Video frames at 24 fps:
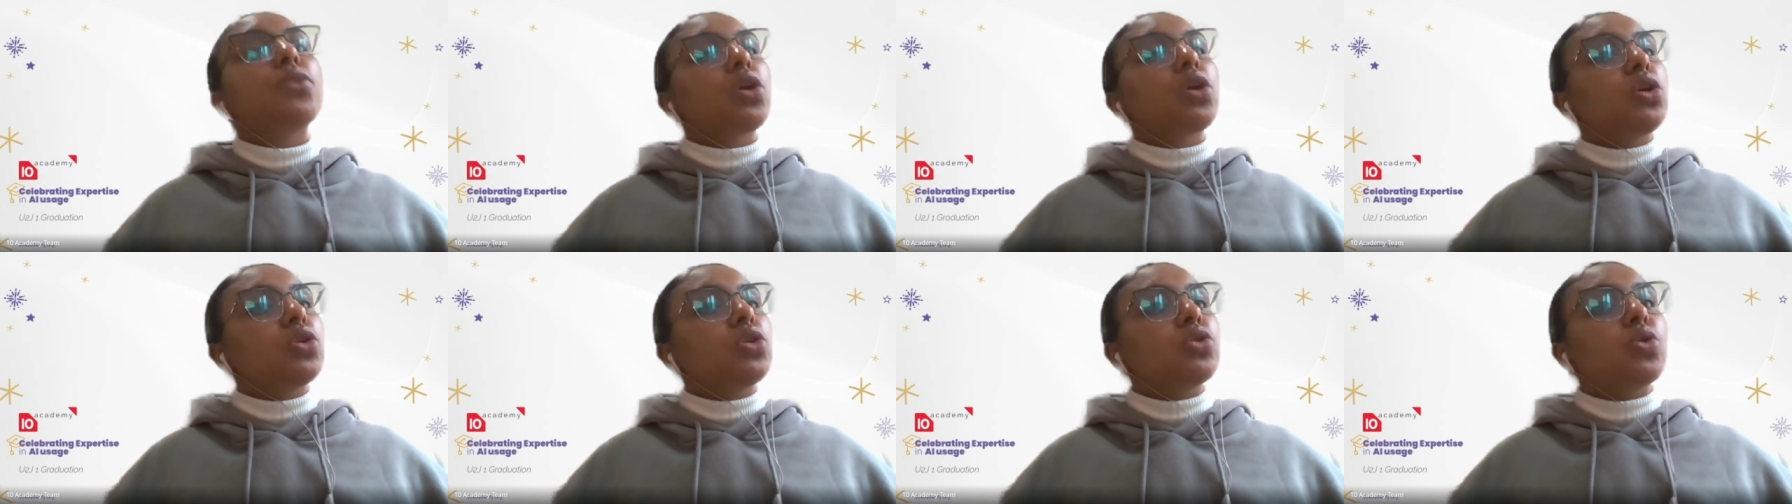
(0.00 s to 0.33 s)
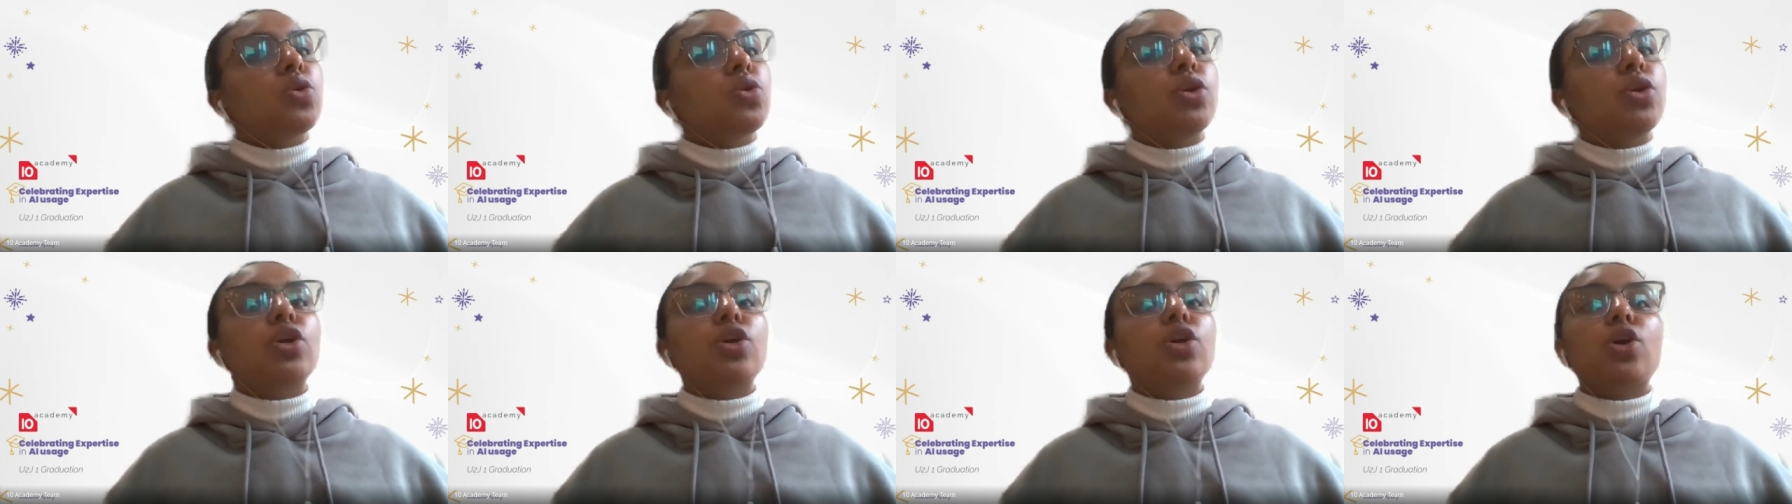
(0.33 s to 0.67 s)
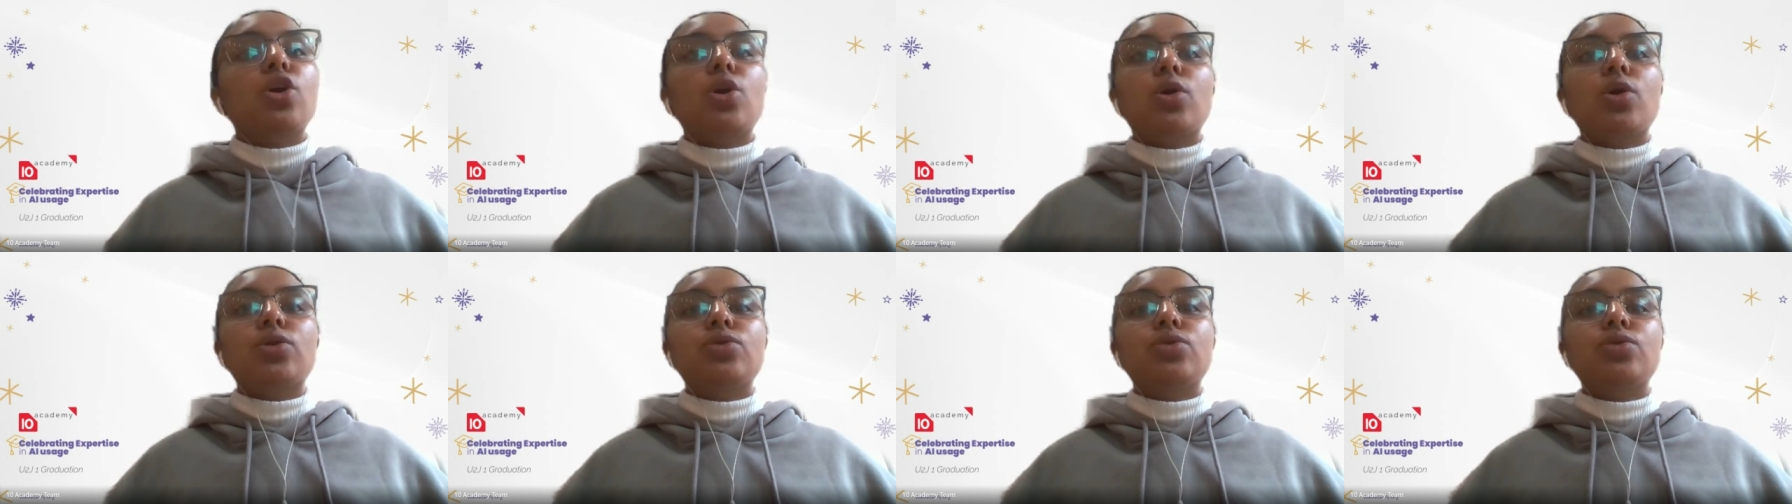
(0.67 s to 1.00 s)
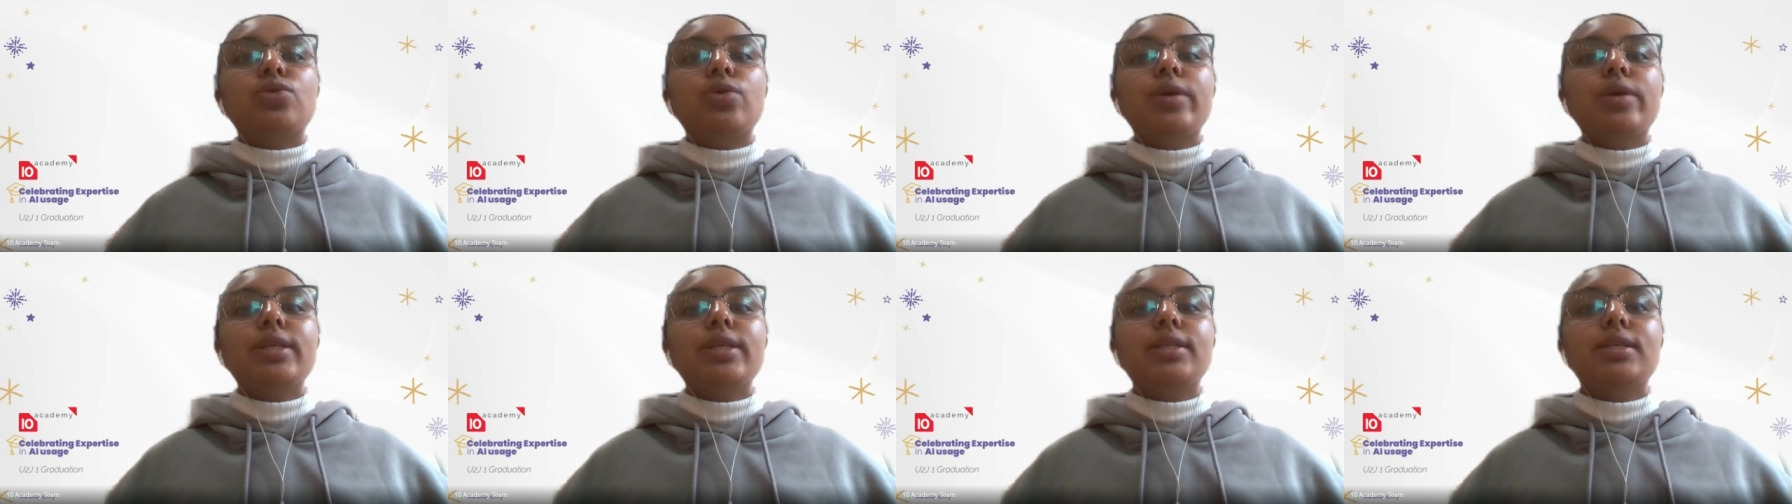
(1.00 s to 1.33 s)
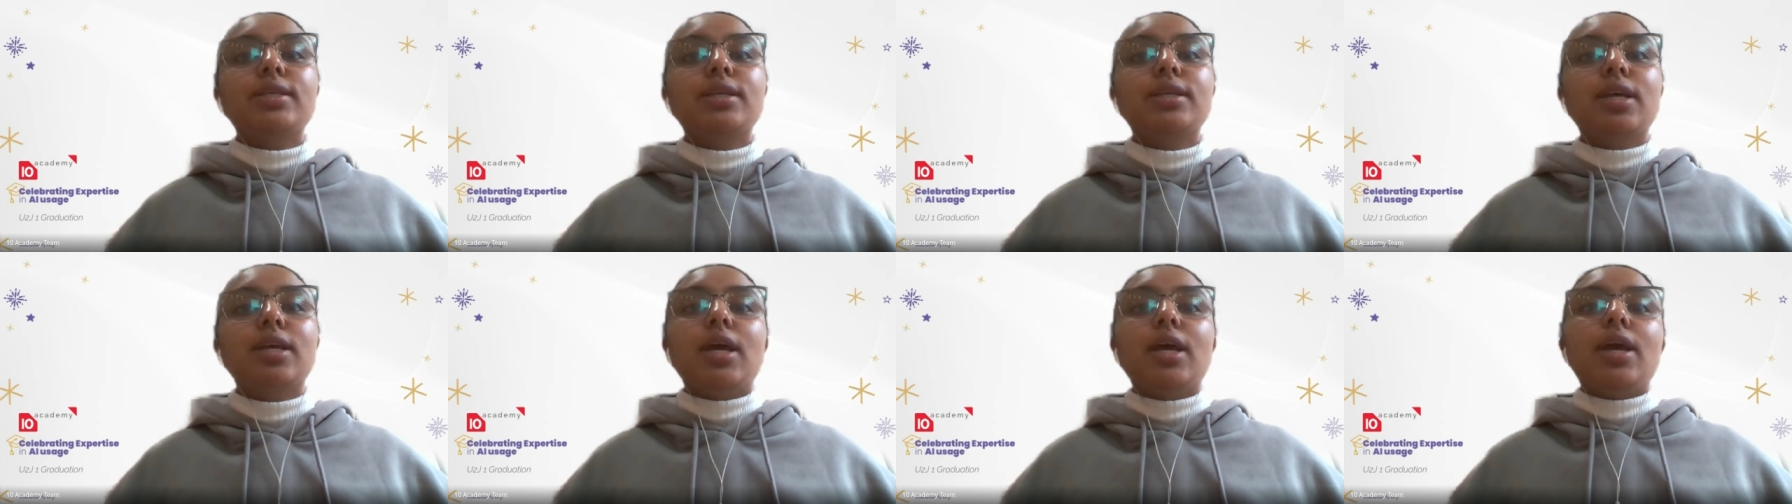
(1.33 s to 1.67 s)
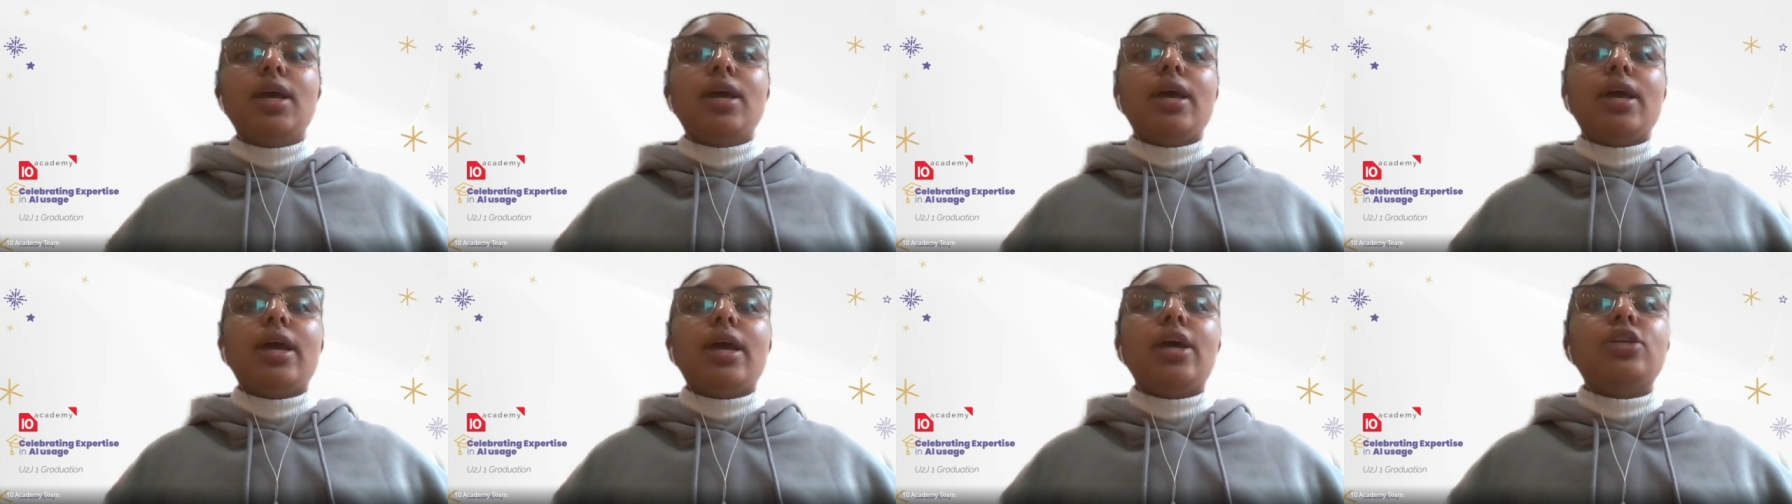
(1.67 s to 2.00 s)
So you can go through it
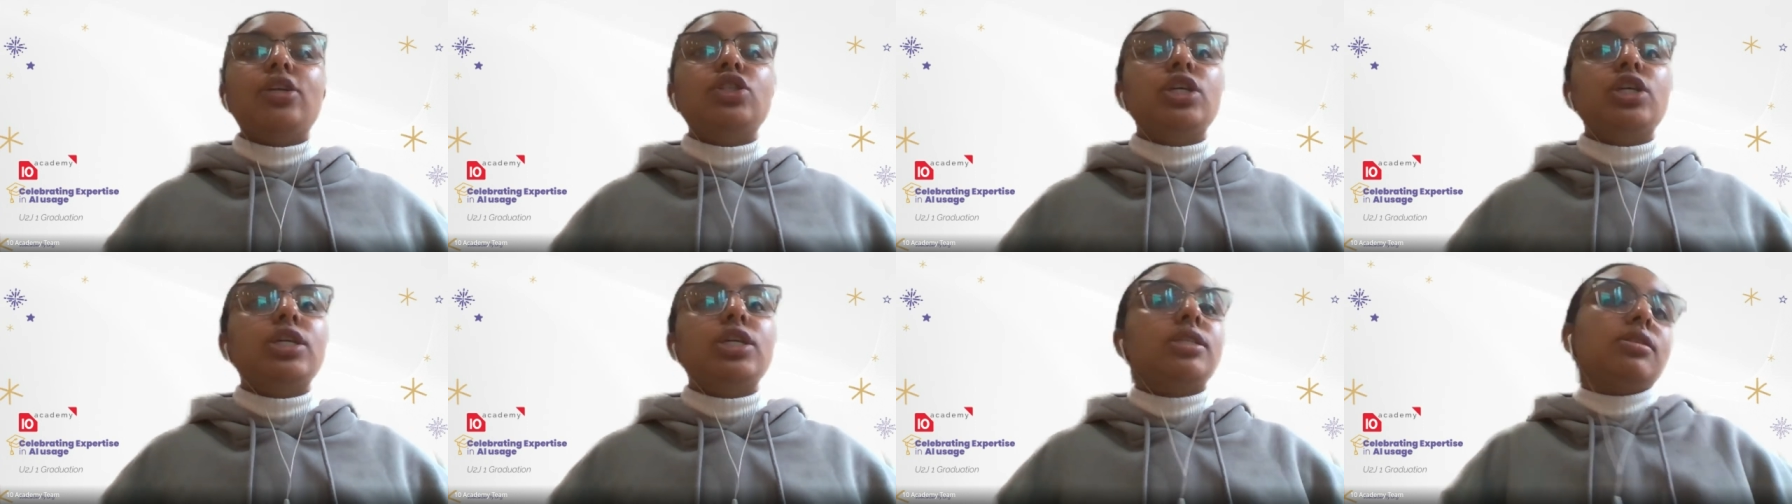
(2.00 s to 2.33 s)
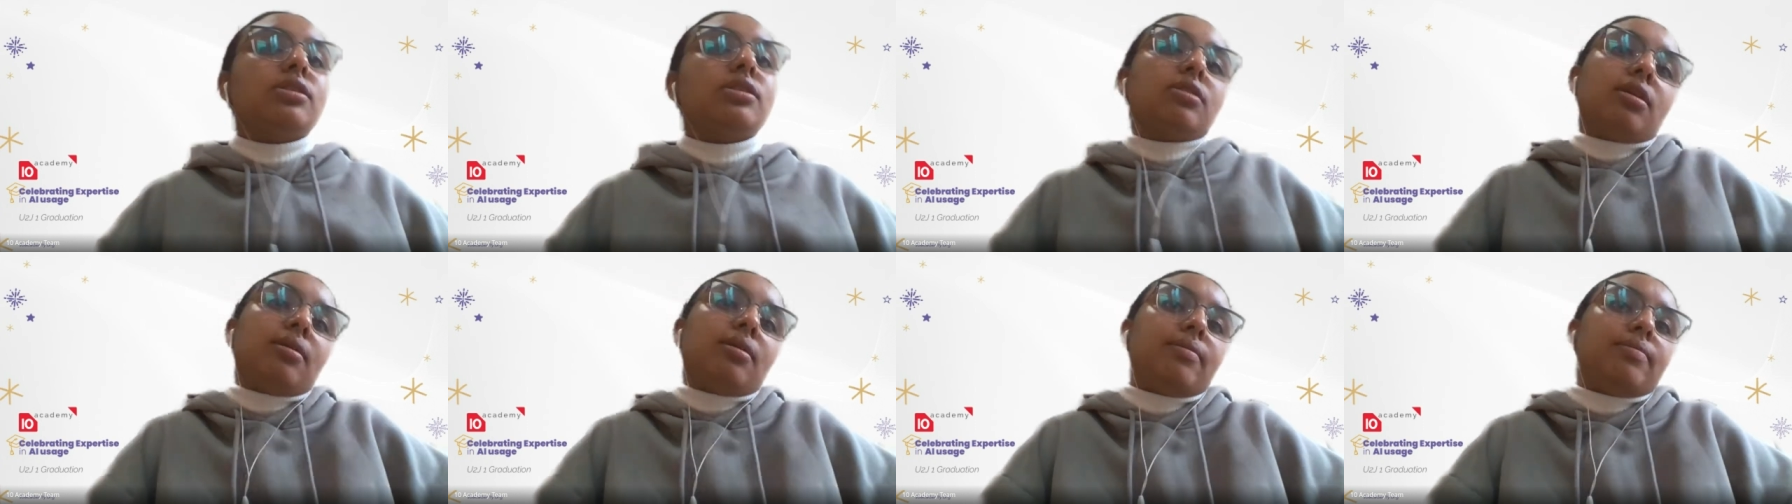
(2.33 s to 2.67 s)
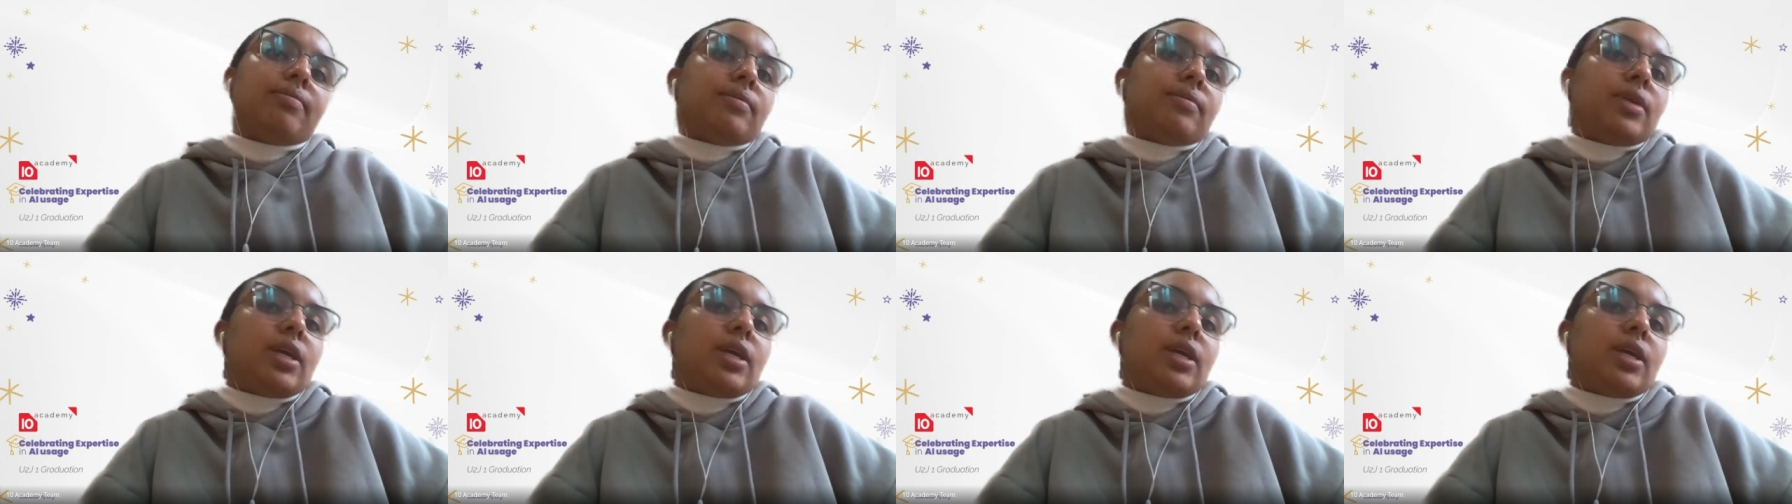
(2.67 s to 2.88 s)
and just um,